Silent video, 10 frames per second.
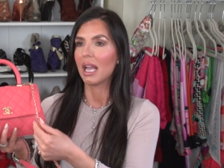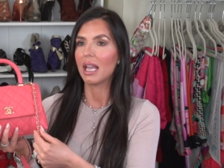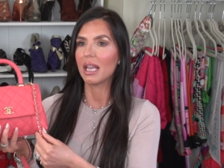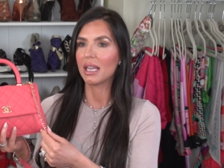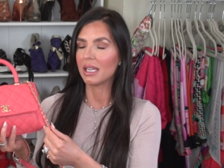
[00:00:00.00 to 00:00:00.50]

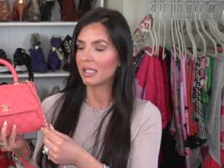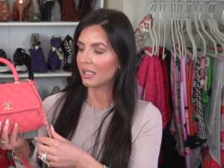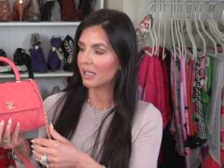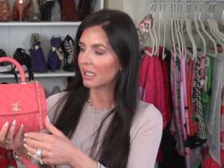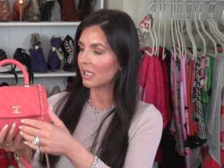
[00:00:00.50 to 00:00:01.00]
And
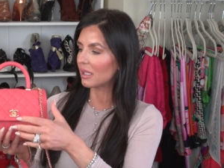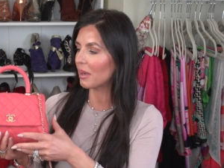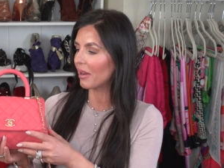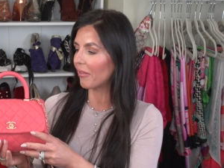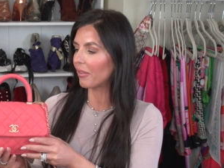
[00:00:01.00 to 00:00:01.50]
this is
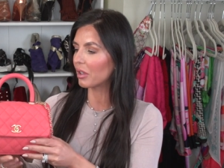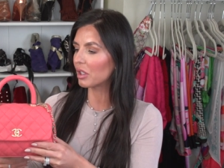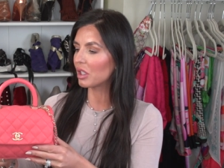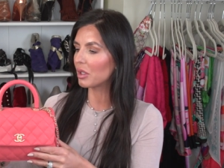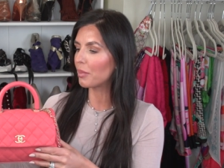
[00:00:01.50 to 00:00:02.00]
my
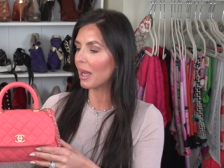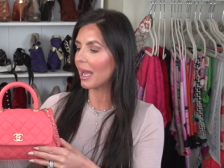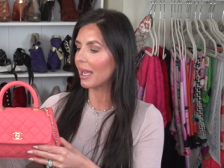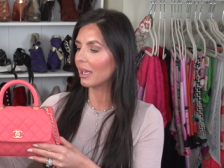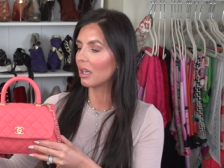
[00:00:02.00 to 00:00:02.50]
first
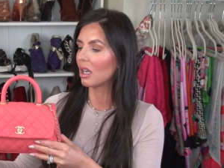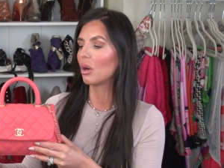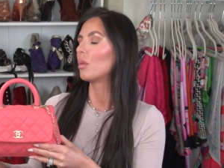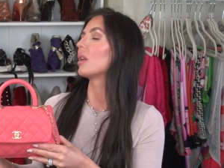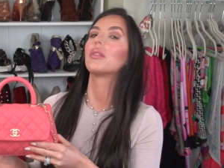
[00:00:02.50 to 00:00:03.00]
bag
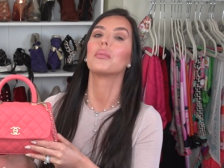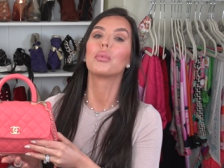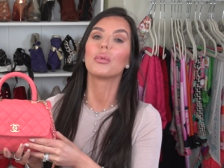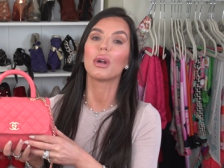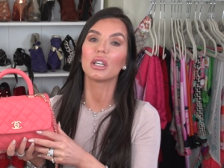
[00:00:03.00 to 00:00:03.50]
with
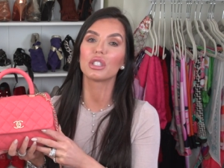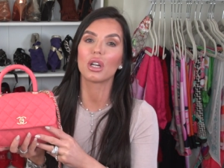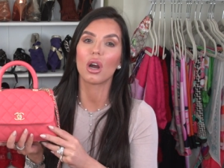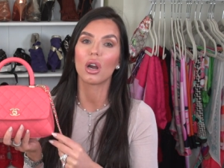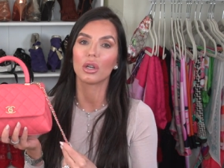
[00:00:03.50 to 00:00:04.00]
brushed
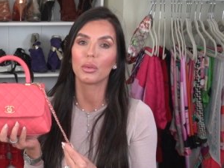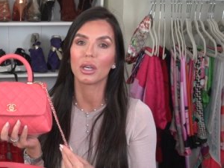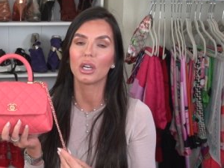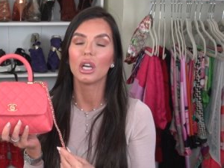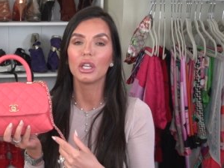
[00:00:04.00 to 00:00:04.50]

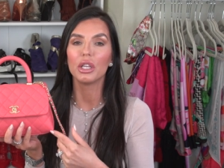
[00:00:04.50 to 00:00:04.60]
hardware.